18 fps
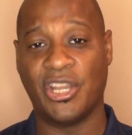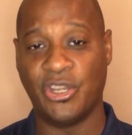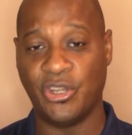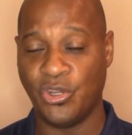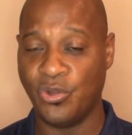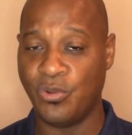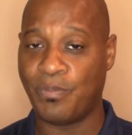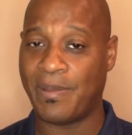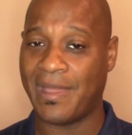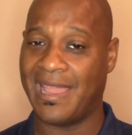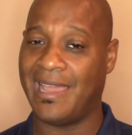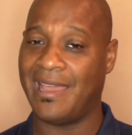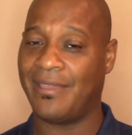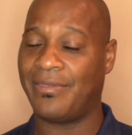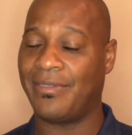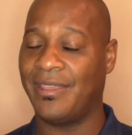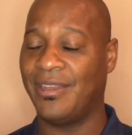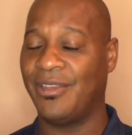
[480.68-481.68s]
a new
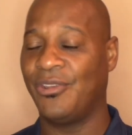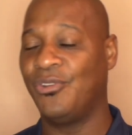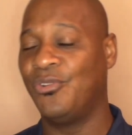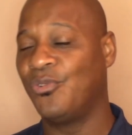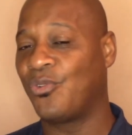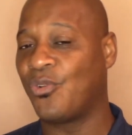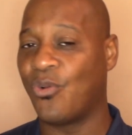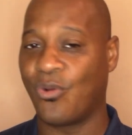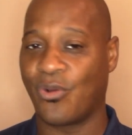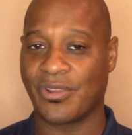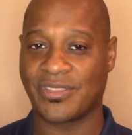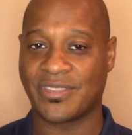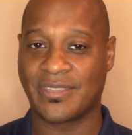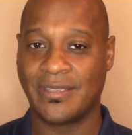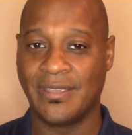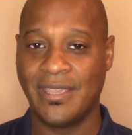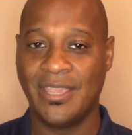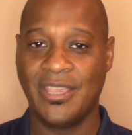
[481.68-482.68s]
path and a new
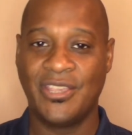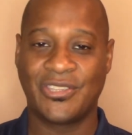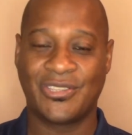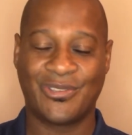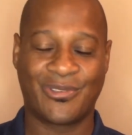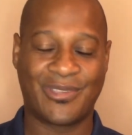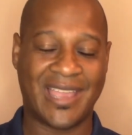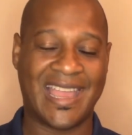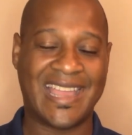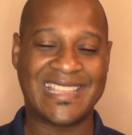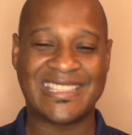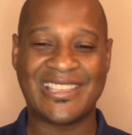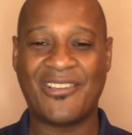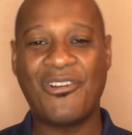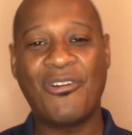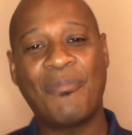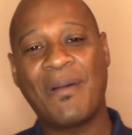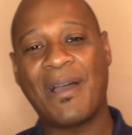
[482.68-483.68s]
course. So guys,
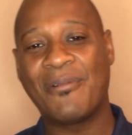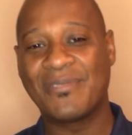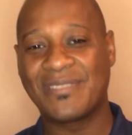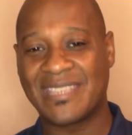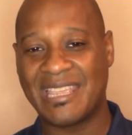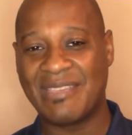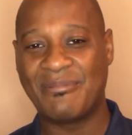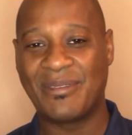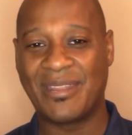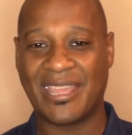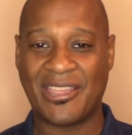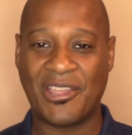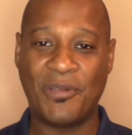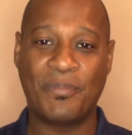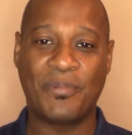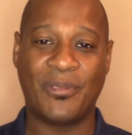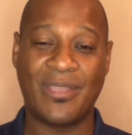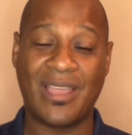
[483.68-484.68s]
I hope I was able to
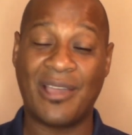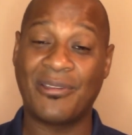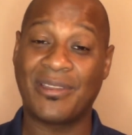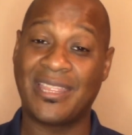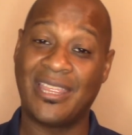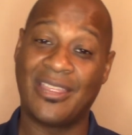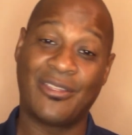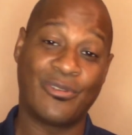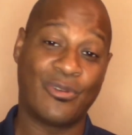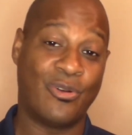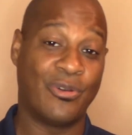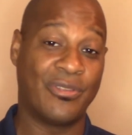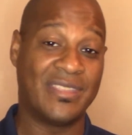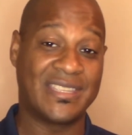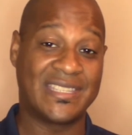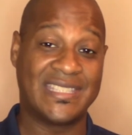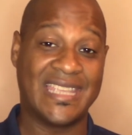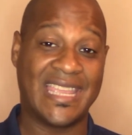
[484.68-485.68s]
help you out here
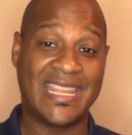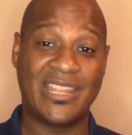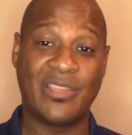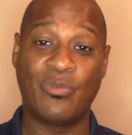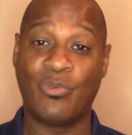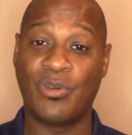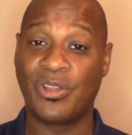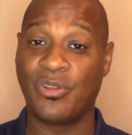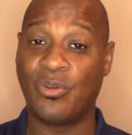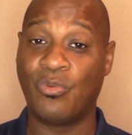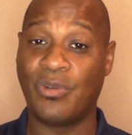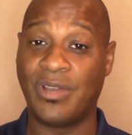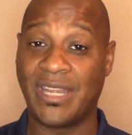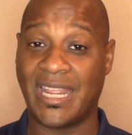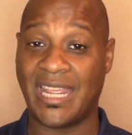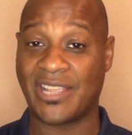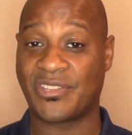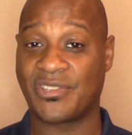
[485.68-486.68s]
on this dating
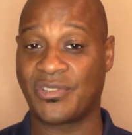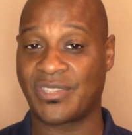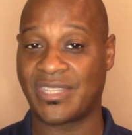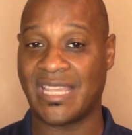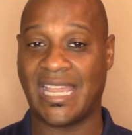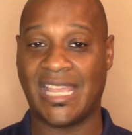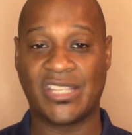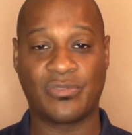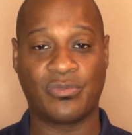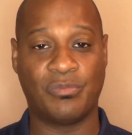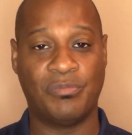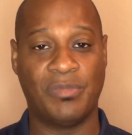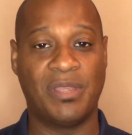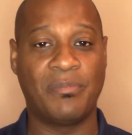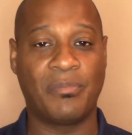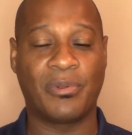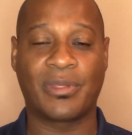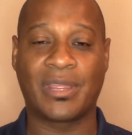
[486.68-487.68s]
101 exercise.
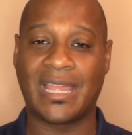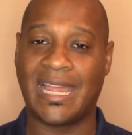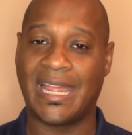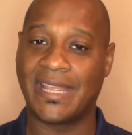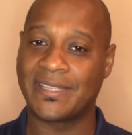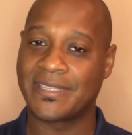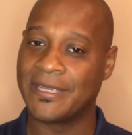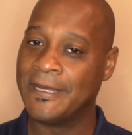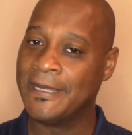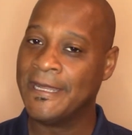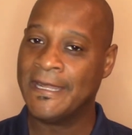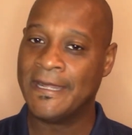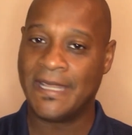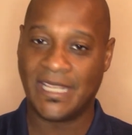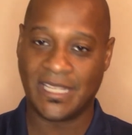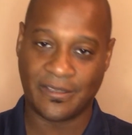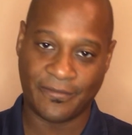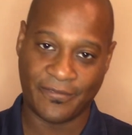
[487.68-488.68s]
Remember guys,
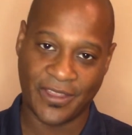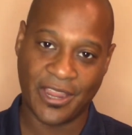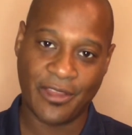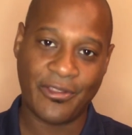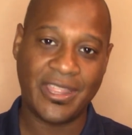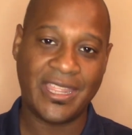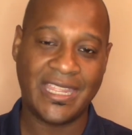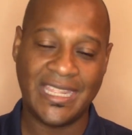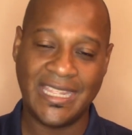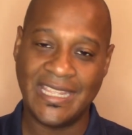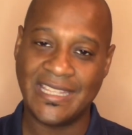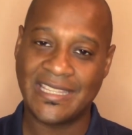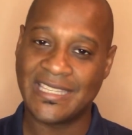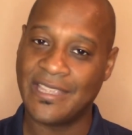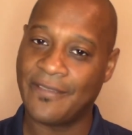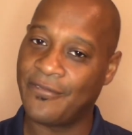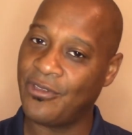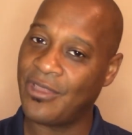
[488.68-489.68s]
it's very
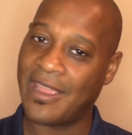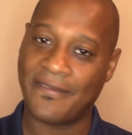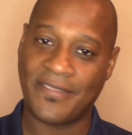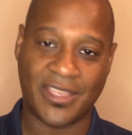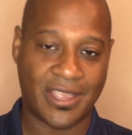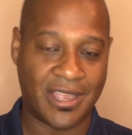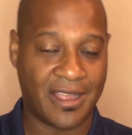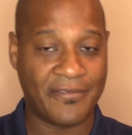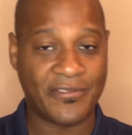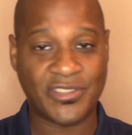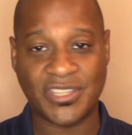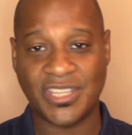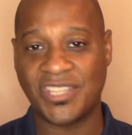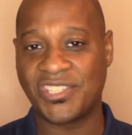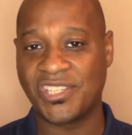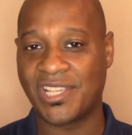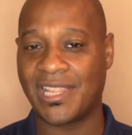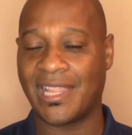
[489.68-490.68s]
easy if you have the
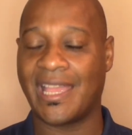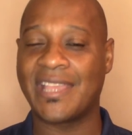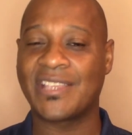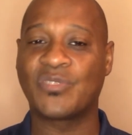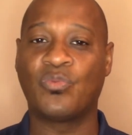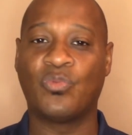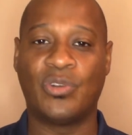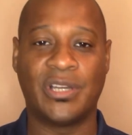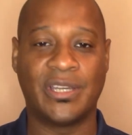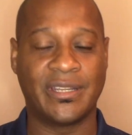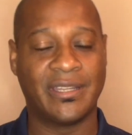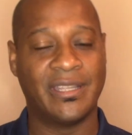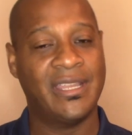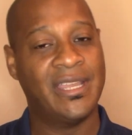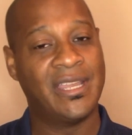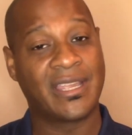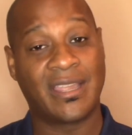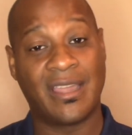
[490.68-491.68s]
conversation class 1,
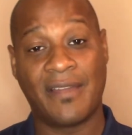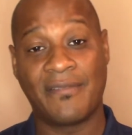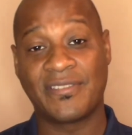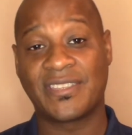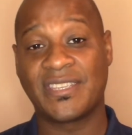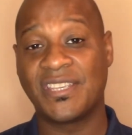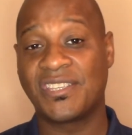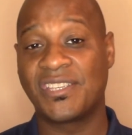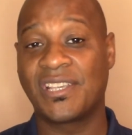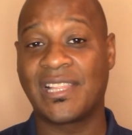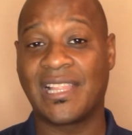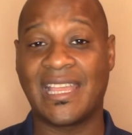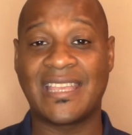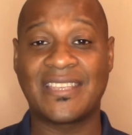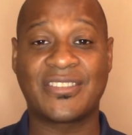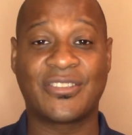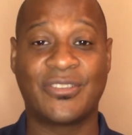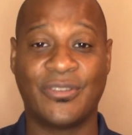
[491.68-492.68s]
conversation
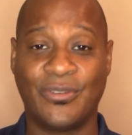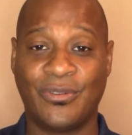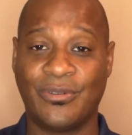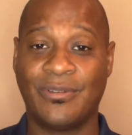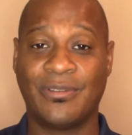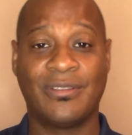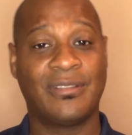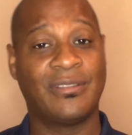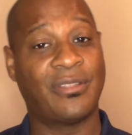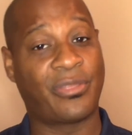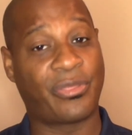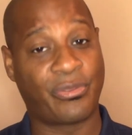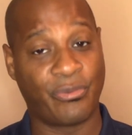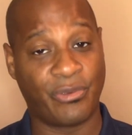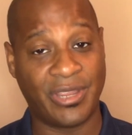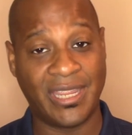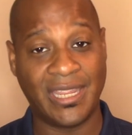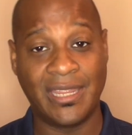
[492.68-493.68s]
class 2, the
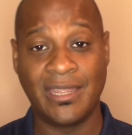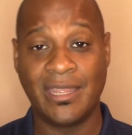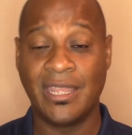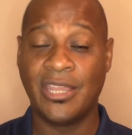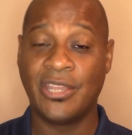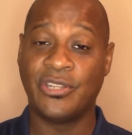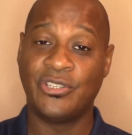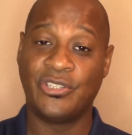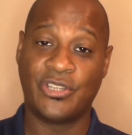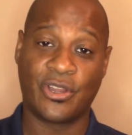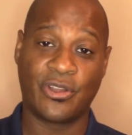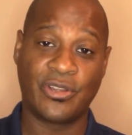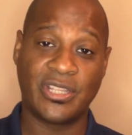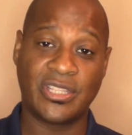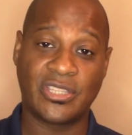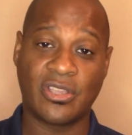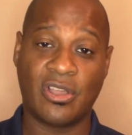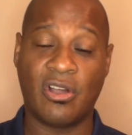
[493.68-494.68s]
3,
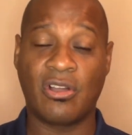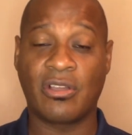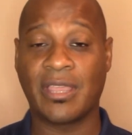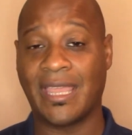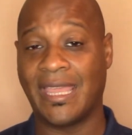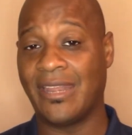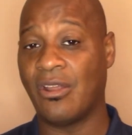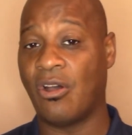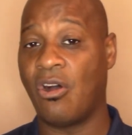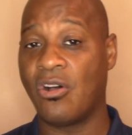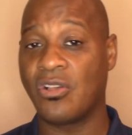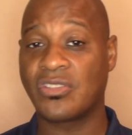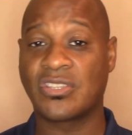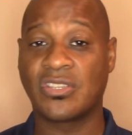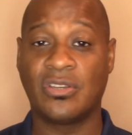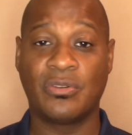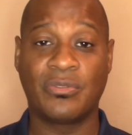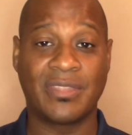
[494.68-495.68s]
dirty talk, and
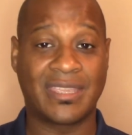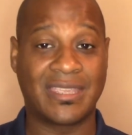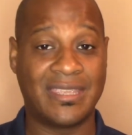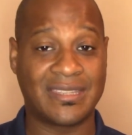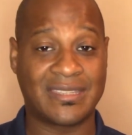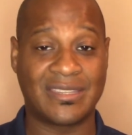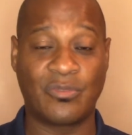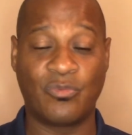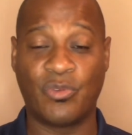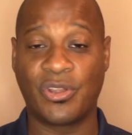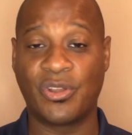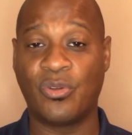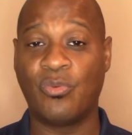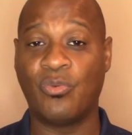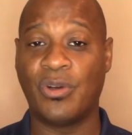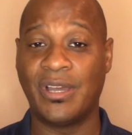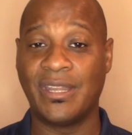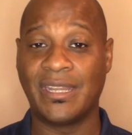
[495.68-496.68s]
also the kissing
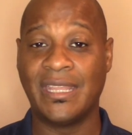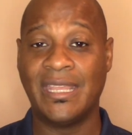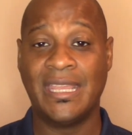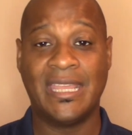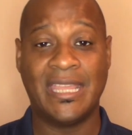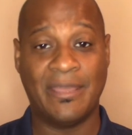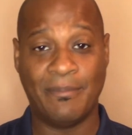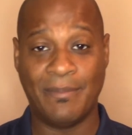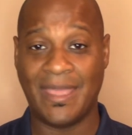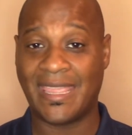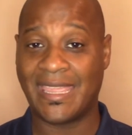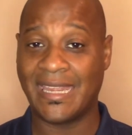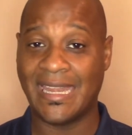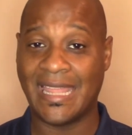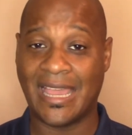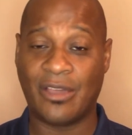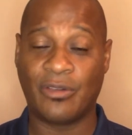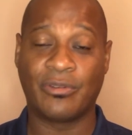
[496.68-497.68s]
101 and
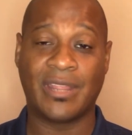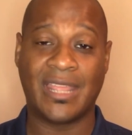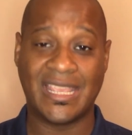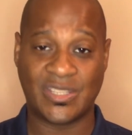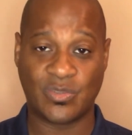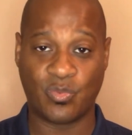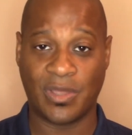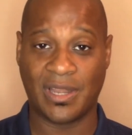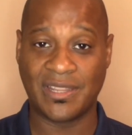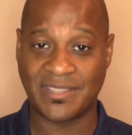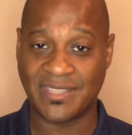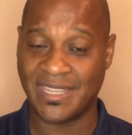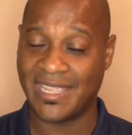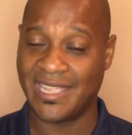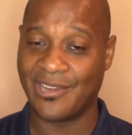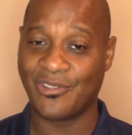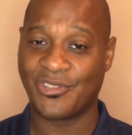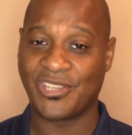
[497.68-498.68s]
making out, as well as
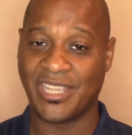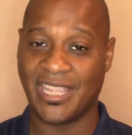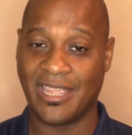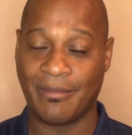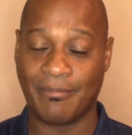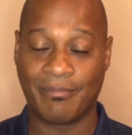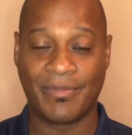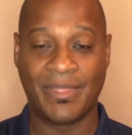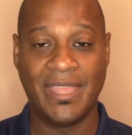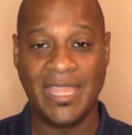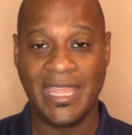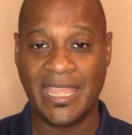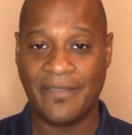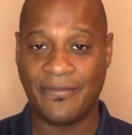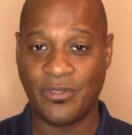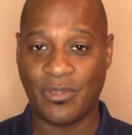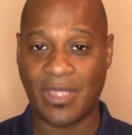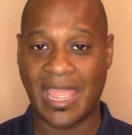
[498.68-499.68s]
the inner champ.
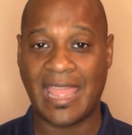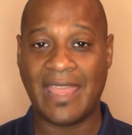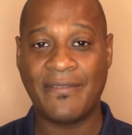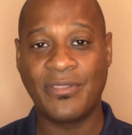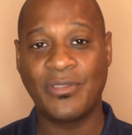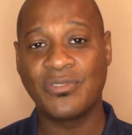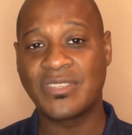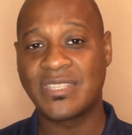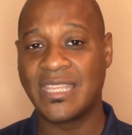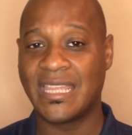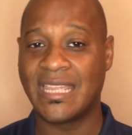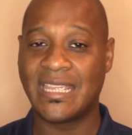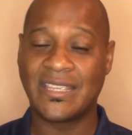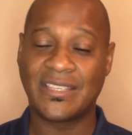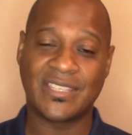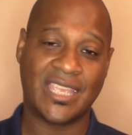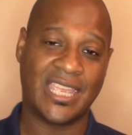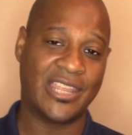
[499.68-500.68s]
If you have those
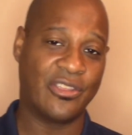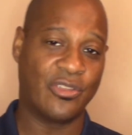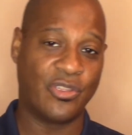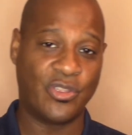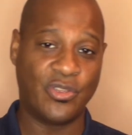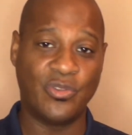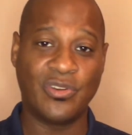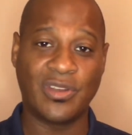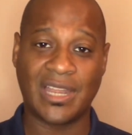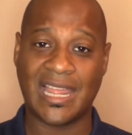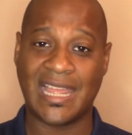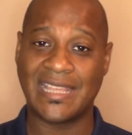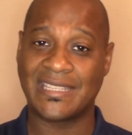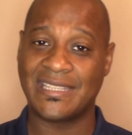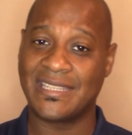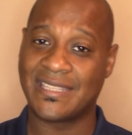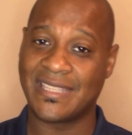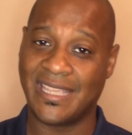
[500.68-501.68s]
things and you
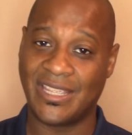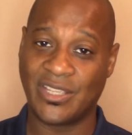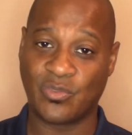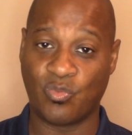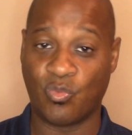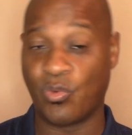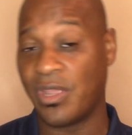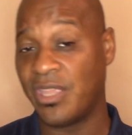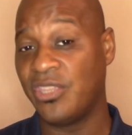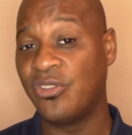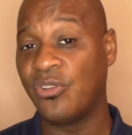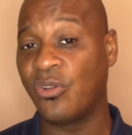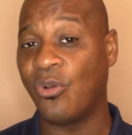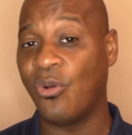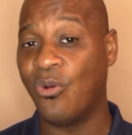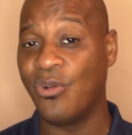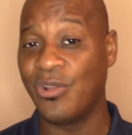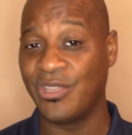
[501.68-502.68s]
utilize these things when
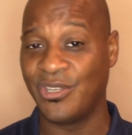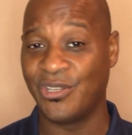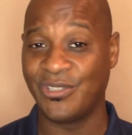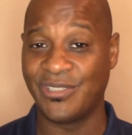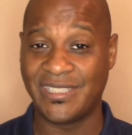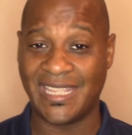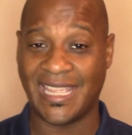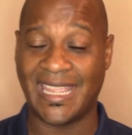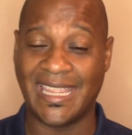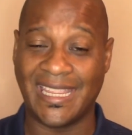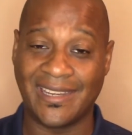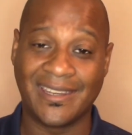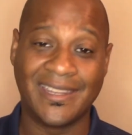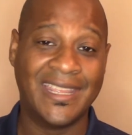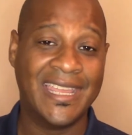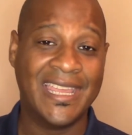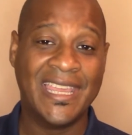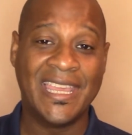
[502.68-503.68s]
you're on your
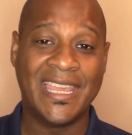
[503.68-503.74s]
date,